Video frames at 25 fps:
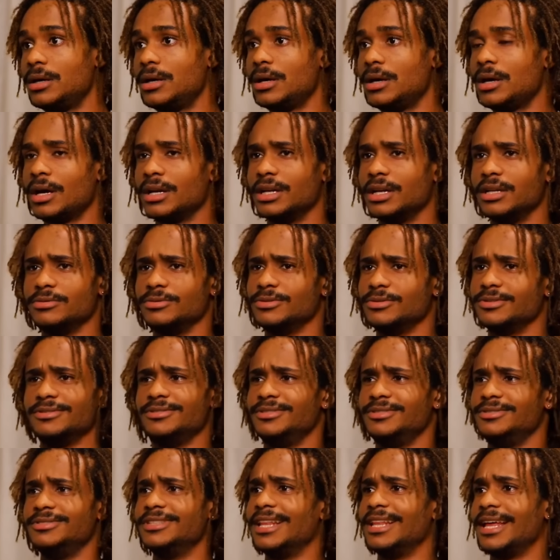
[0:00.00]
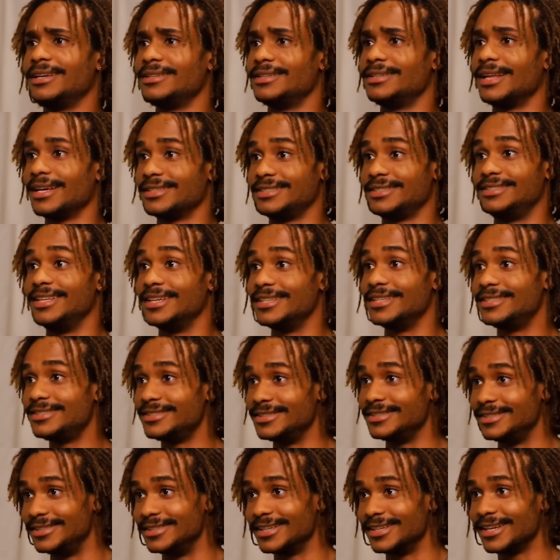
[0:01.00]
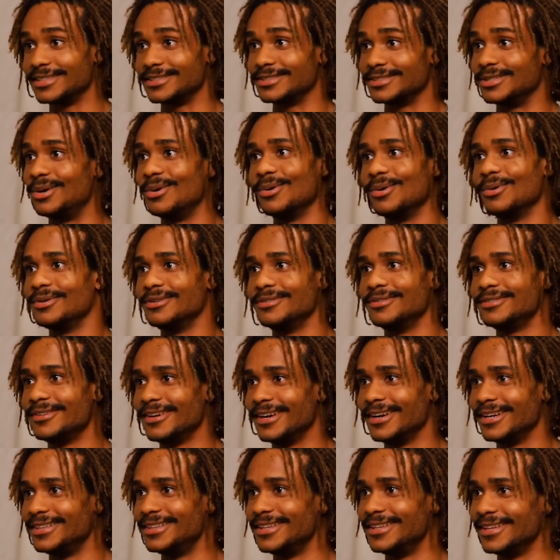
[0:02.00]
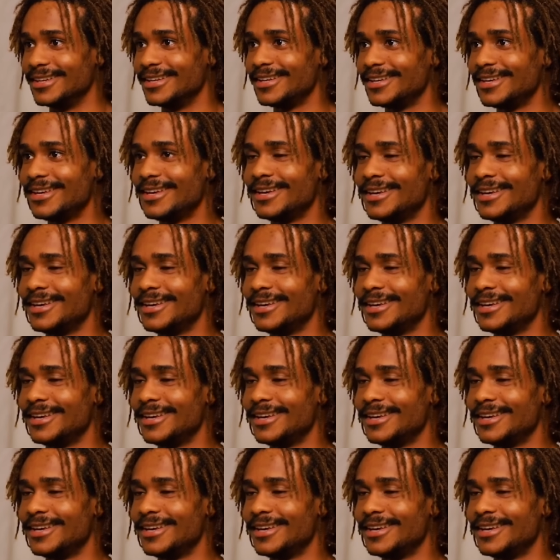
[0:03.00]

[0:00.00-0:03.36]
And it was just like, that's destiny, that's God right there.